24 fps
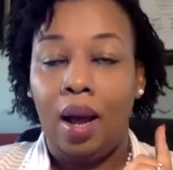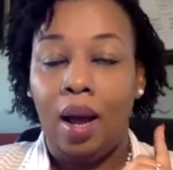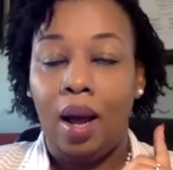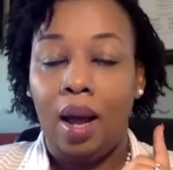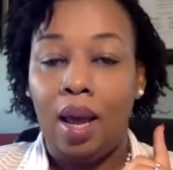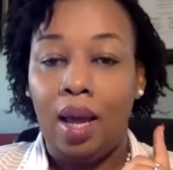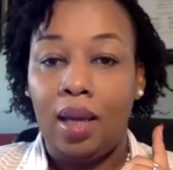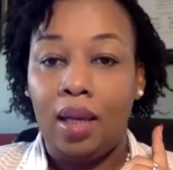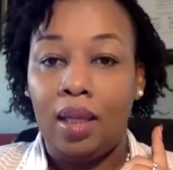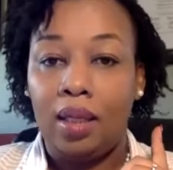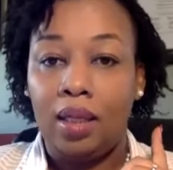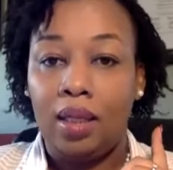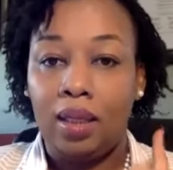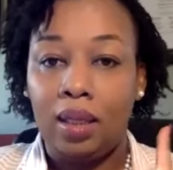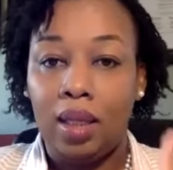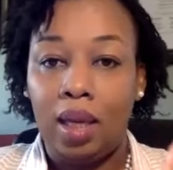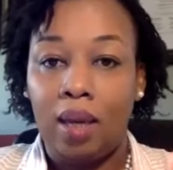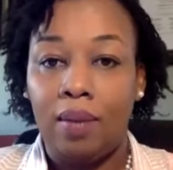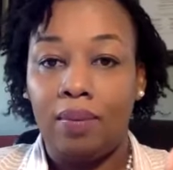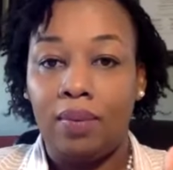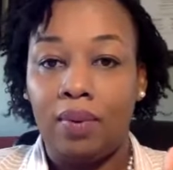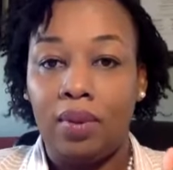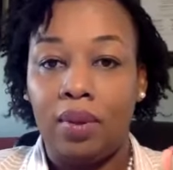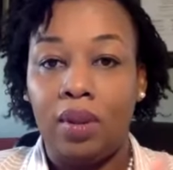
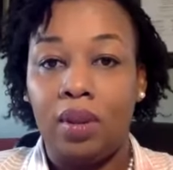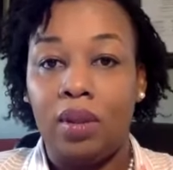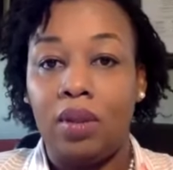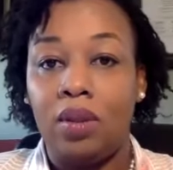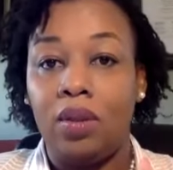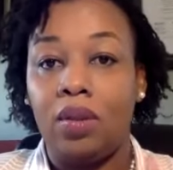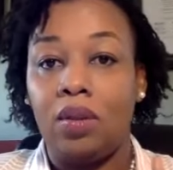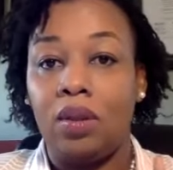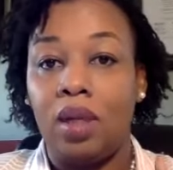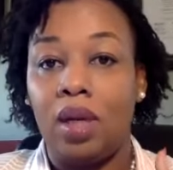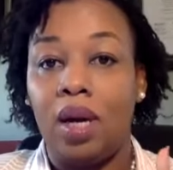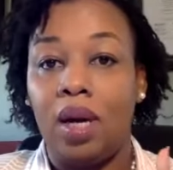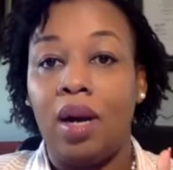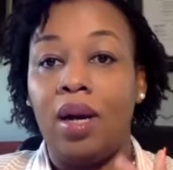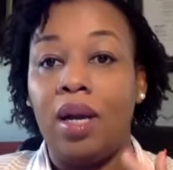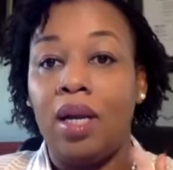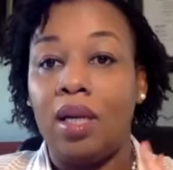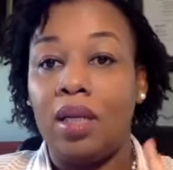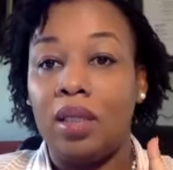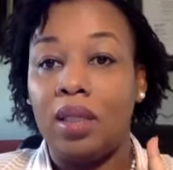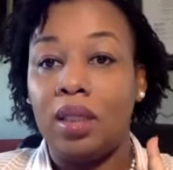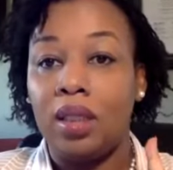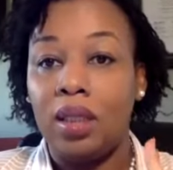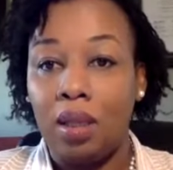except there are
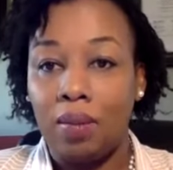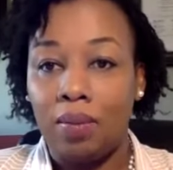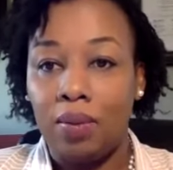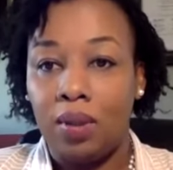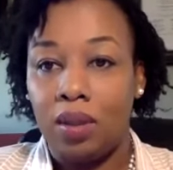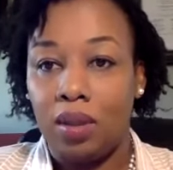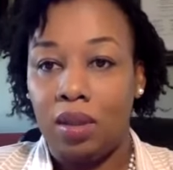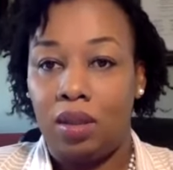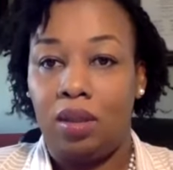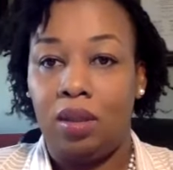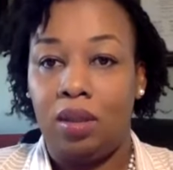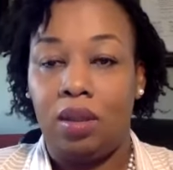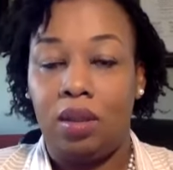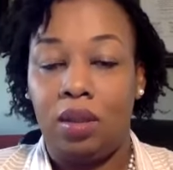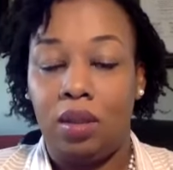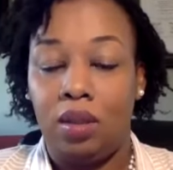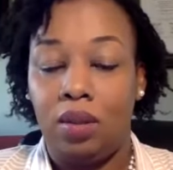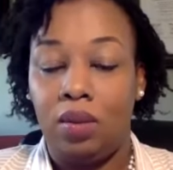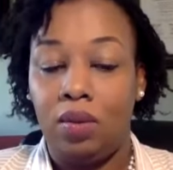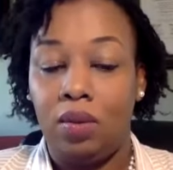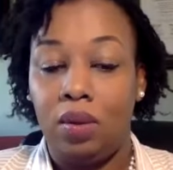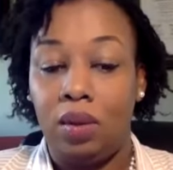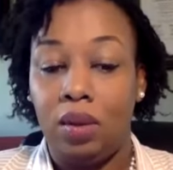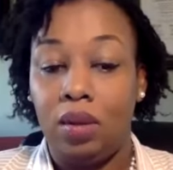exceptions
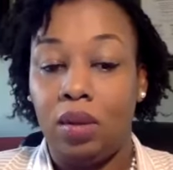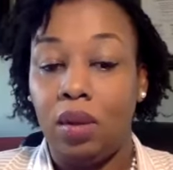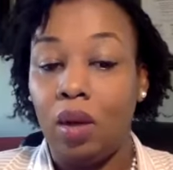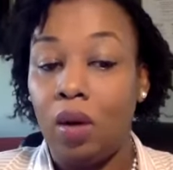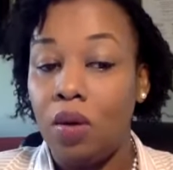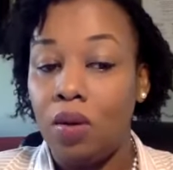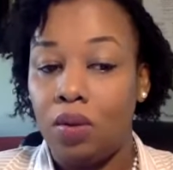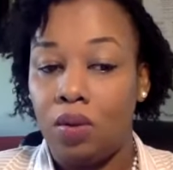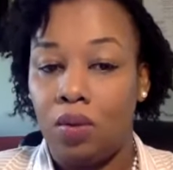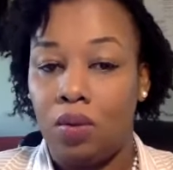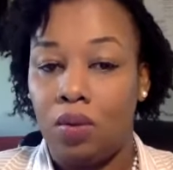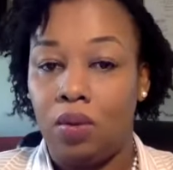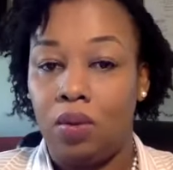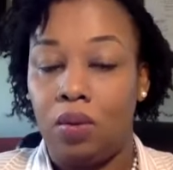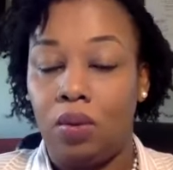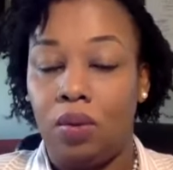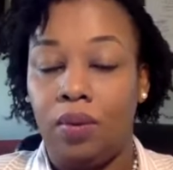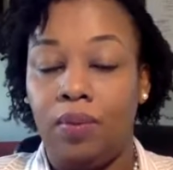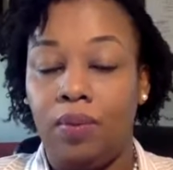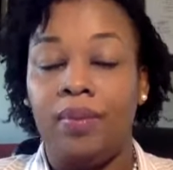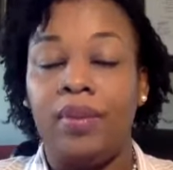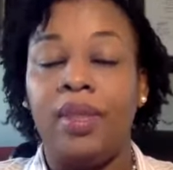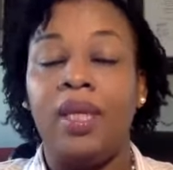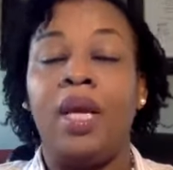to those rules.
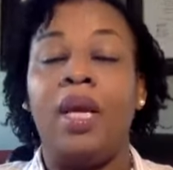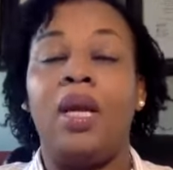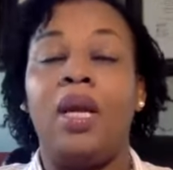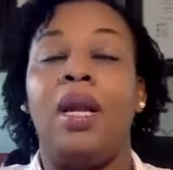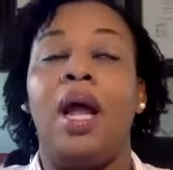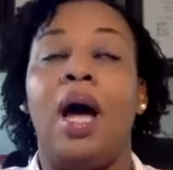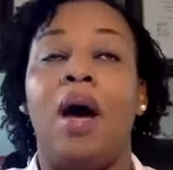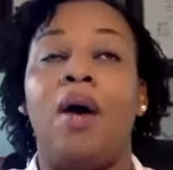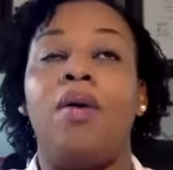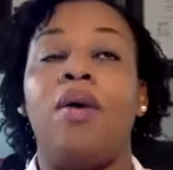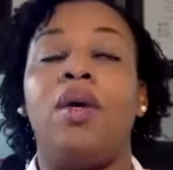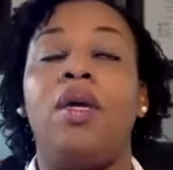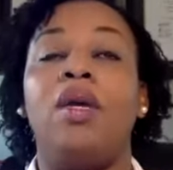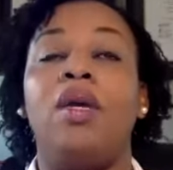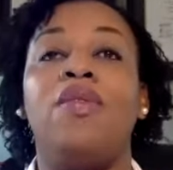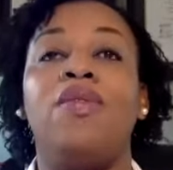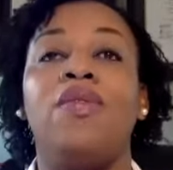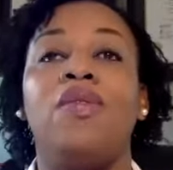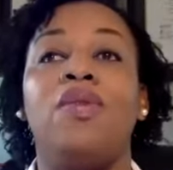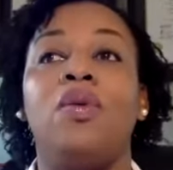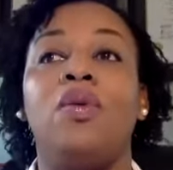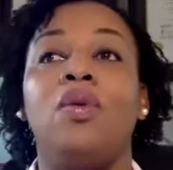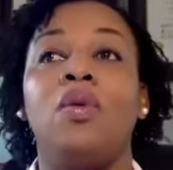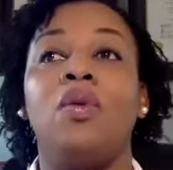Now,
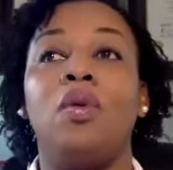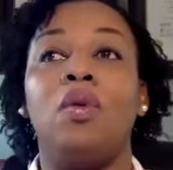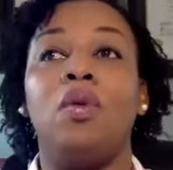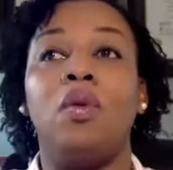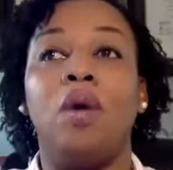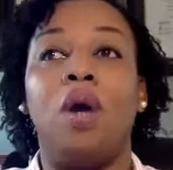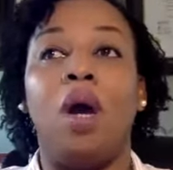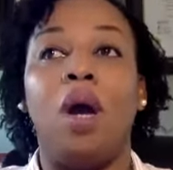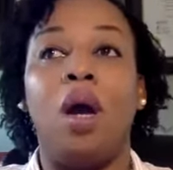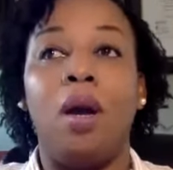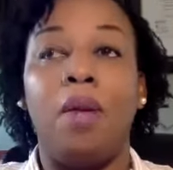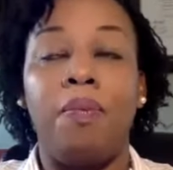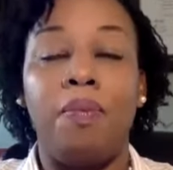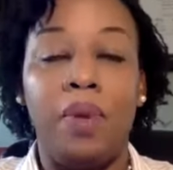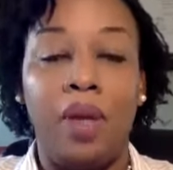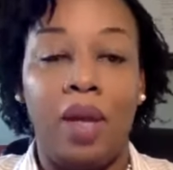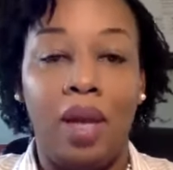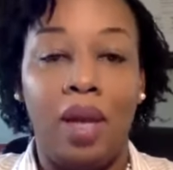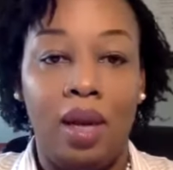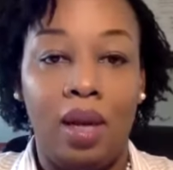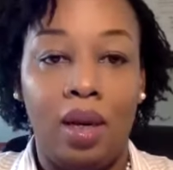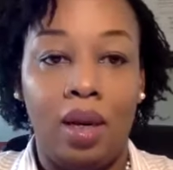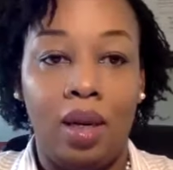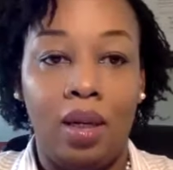if you are
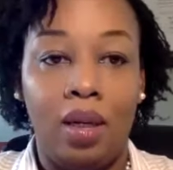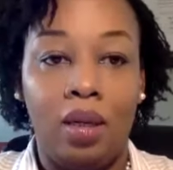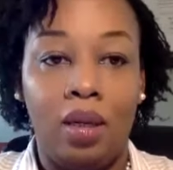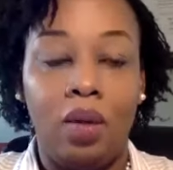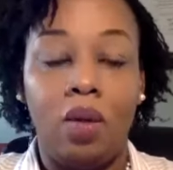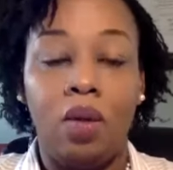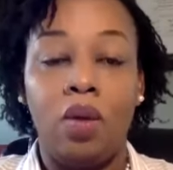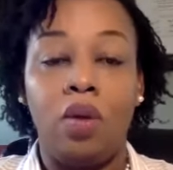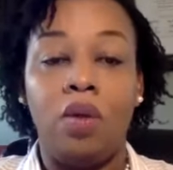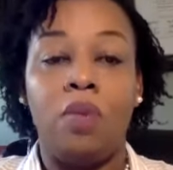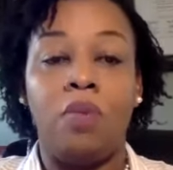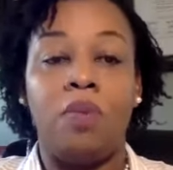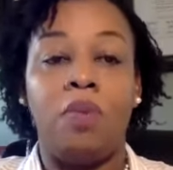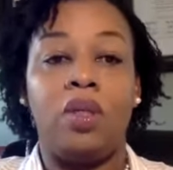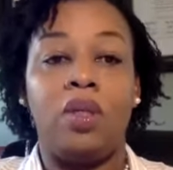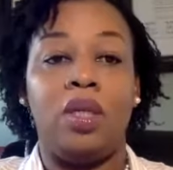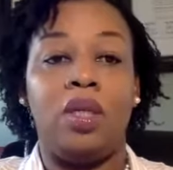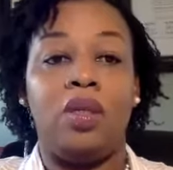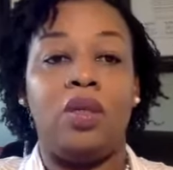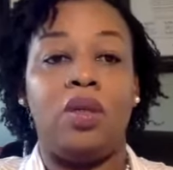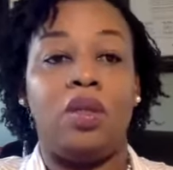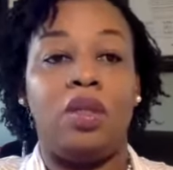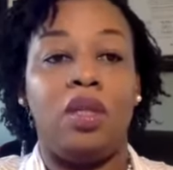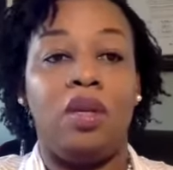apprehended or you
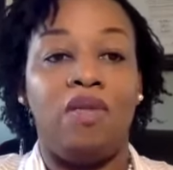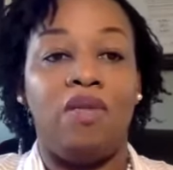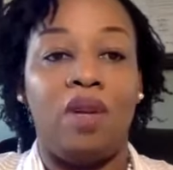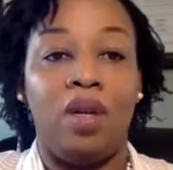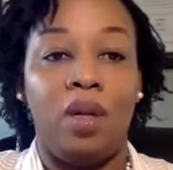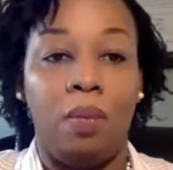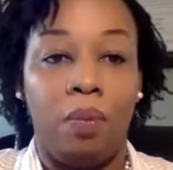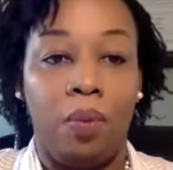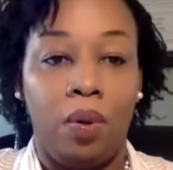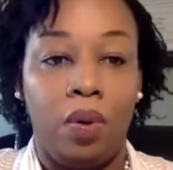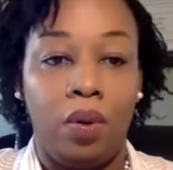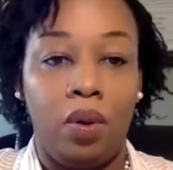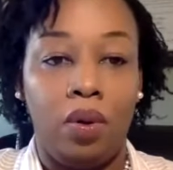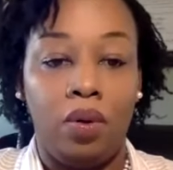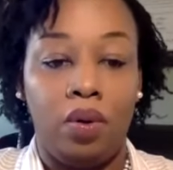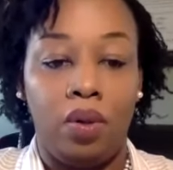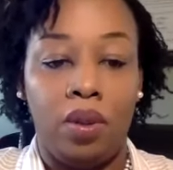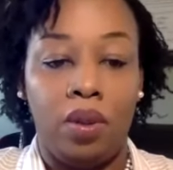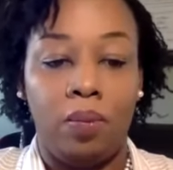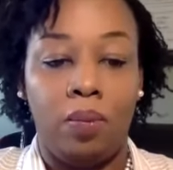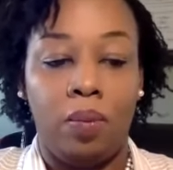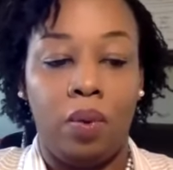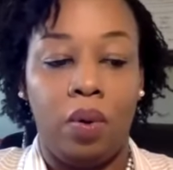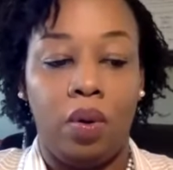present yourself at the
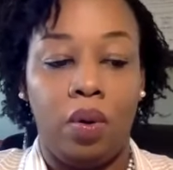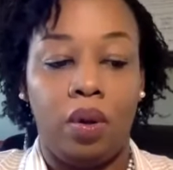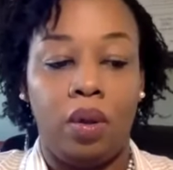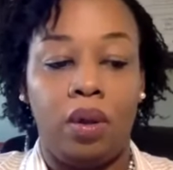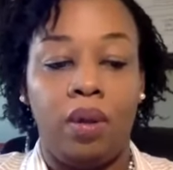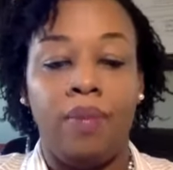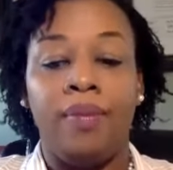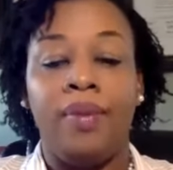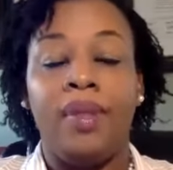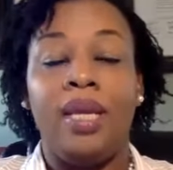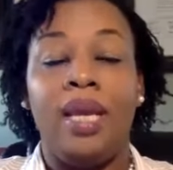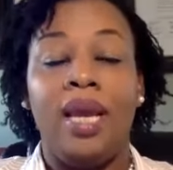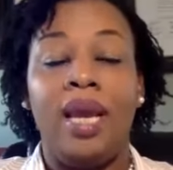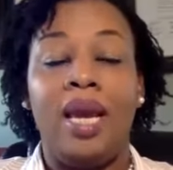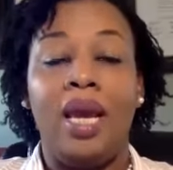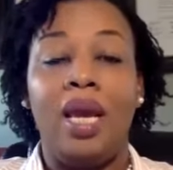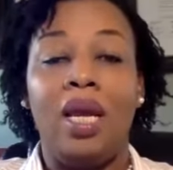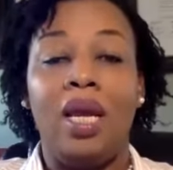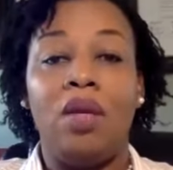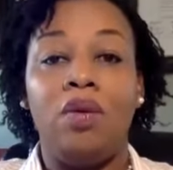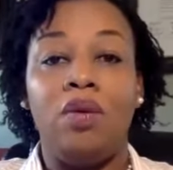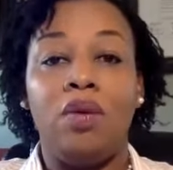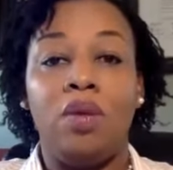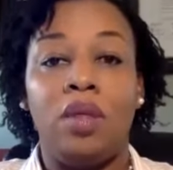US border
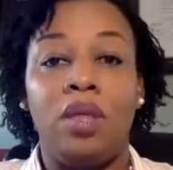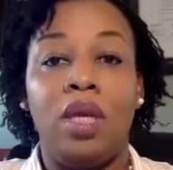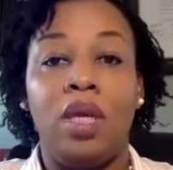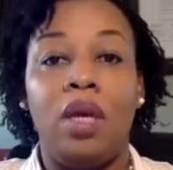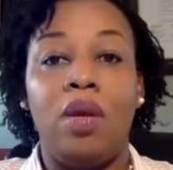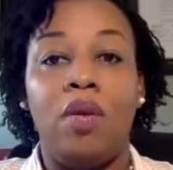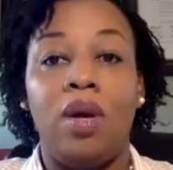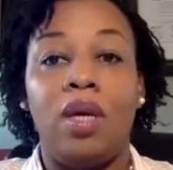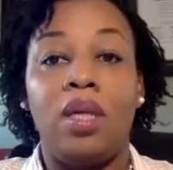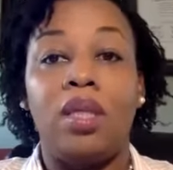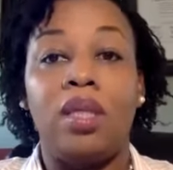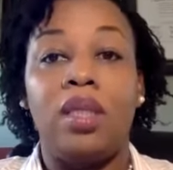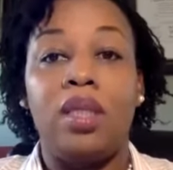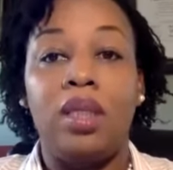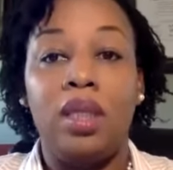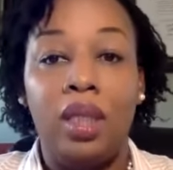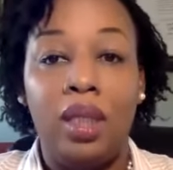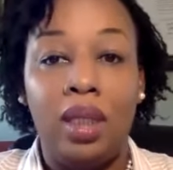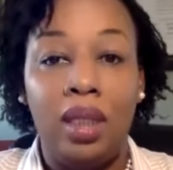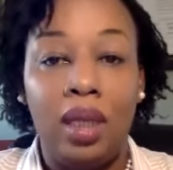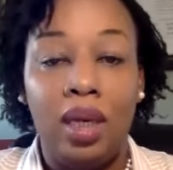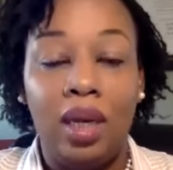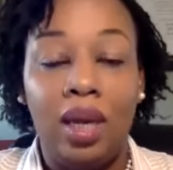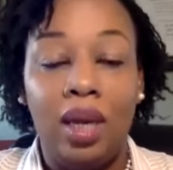and you say you are
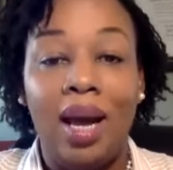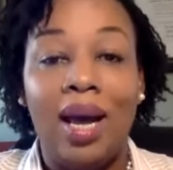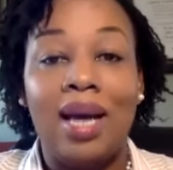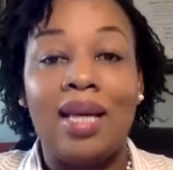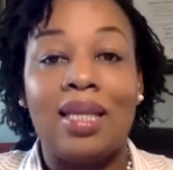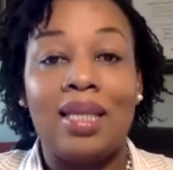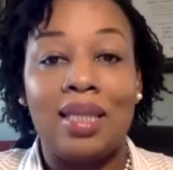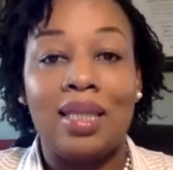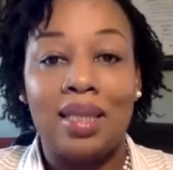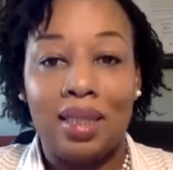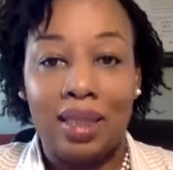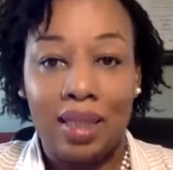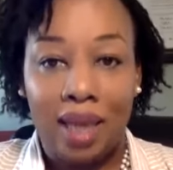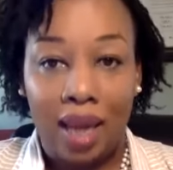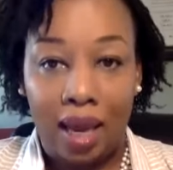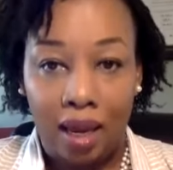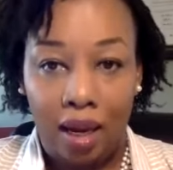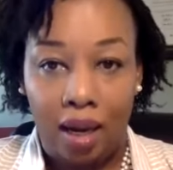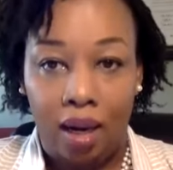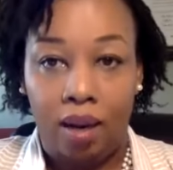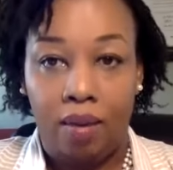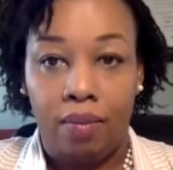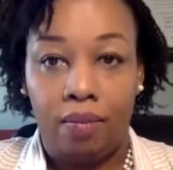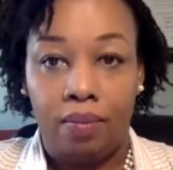seeking
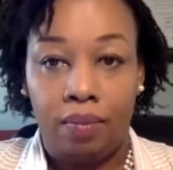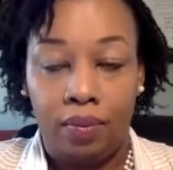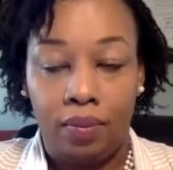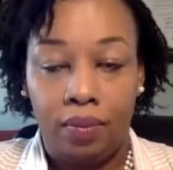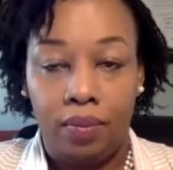asylum